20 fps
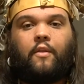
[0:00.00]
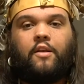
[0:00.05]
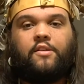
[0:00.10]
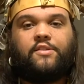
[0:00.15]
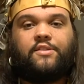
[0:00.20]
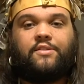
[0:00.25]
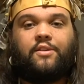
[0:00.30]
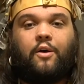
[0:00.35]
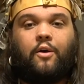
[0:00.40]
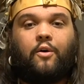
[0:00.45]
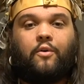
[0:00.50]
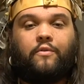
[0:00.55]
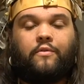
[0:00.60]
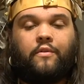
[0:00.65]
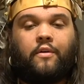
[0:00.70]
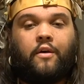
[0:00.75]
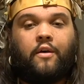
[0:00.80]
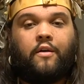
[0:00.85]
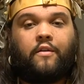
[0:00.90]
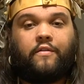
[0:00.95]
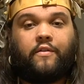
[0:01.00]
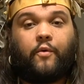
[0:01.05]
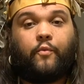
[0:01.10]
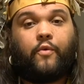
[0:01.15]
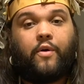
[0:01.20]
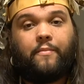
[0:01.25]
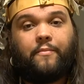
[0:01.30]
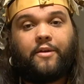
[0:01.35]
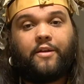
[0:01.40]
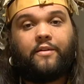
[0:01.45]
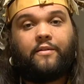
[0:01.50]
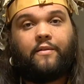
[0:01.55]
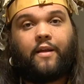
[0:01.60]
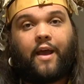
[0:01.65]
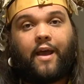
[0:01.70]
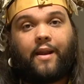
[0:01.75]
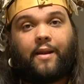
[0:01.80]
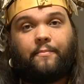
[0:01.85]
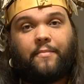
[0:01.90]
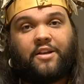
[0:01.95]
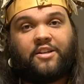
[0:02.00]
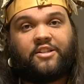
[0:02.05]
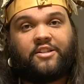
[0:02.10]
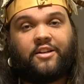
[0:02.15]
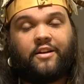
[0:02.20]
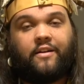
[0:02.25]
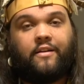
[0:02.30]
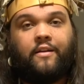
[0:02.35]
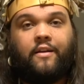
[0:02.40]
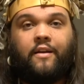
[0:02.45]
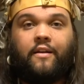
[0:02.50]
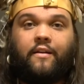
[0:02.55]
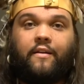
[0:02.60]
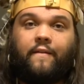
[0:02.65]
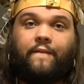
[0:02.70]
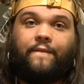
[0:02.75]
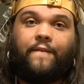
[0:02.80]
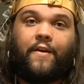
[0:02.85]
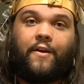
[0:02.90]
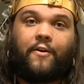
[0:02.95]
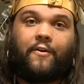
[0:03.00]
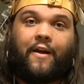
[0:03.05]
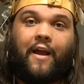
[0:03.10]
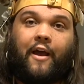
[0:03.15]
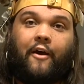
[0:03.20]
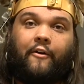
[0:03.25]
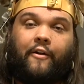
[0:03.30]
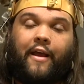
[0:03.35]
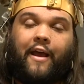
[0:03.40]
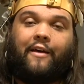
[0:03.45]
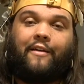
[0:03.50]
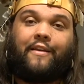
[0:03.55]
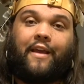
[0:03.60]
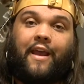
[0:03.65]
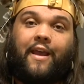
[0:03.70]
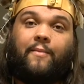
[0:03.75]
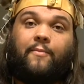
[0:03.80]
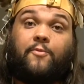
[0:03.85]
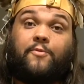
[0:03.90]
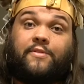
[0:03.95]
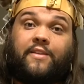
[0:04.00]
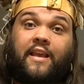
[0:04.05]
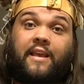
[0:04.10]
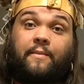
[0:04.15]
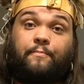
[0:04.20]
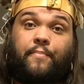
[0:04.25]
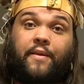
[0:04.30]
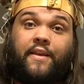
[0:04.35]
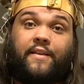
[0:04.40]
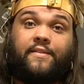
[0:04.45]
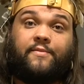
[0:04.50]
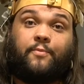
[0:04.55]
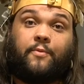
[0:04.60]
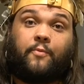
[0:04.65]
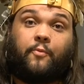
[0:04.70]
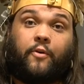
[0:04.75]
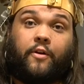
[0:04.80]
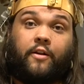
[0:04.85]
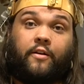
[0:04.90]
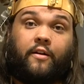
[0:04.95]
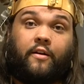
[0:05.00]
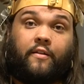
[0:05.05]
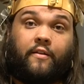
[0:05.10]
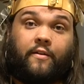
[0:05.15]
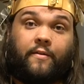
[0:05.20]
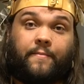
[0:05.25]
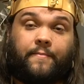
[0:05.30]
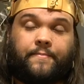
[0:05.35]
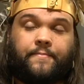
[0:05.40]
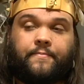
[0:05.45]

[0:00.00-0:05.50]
So the women had a mission to figure out how the animals keep peace with one another.